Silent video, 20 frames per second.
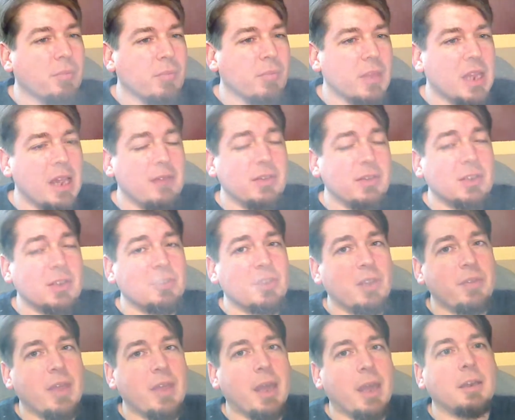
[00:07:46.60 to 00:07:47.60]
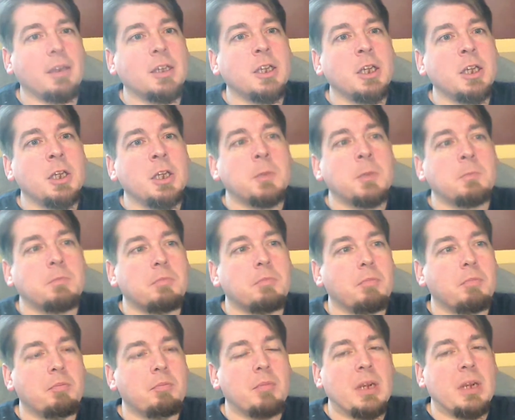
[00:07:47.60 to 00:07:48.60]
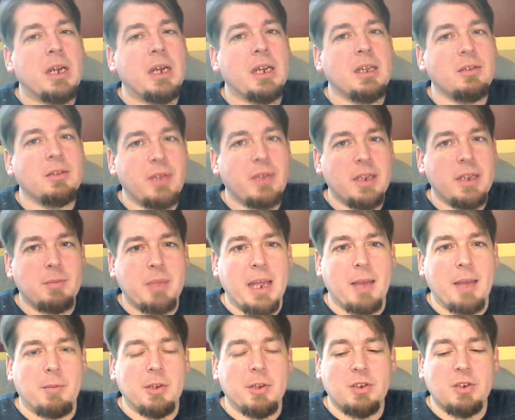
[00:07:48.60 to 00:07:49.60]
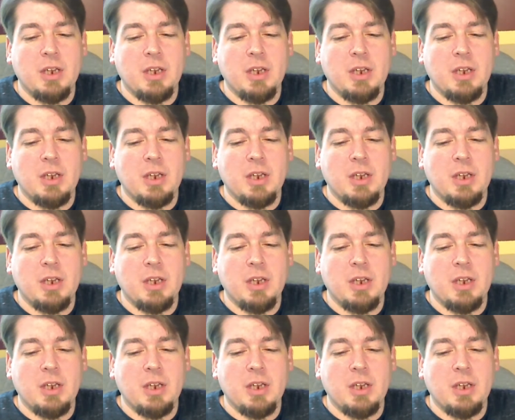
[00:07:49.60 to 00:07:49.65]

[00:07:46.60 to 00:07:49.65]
Having said that, my vape habits.